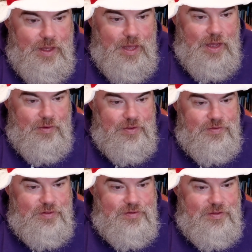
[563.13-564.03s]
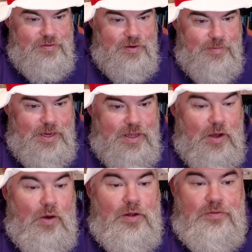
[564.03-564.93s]
How is it since our meeting?
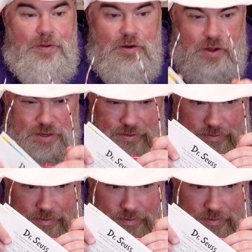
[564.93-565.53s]
Oh, it's been good.